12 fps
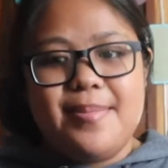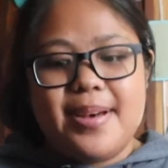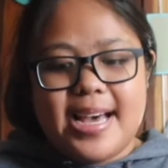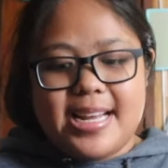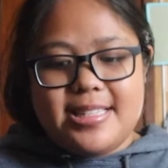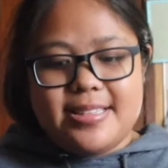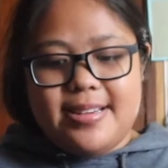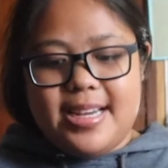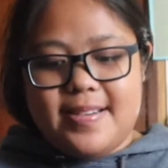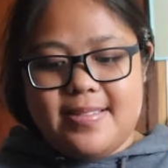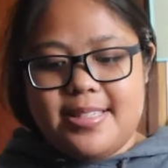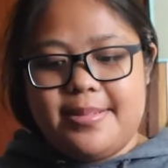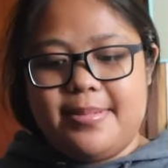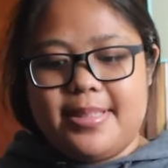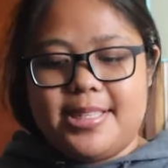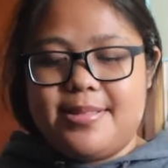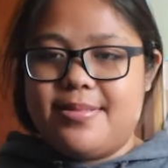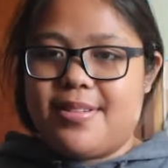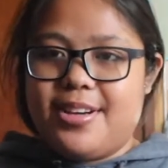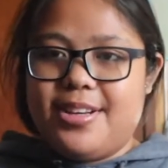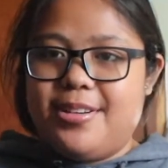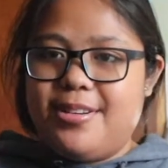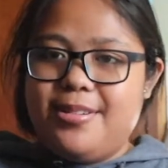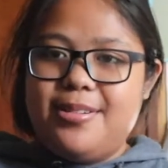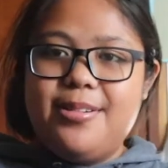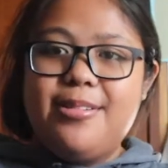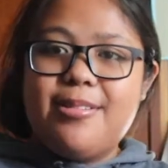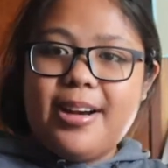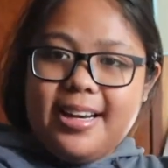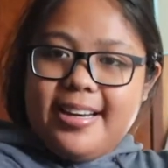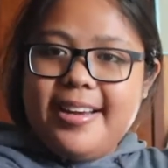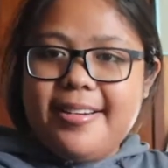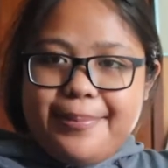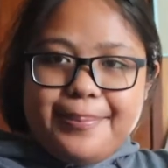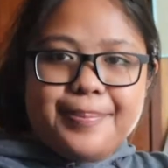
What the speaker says: But I do have some clips for you right now.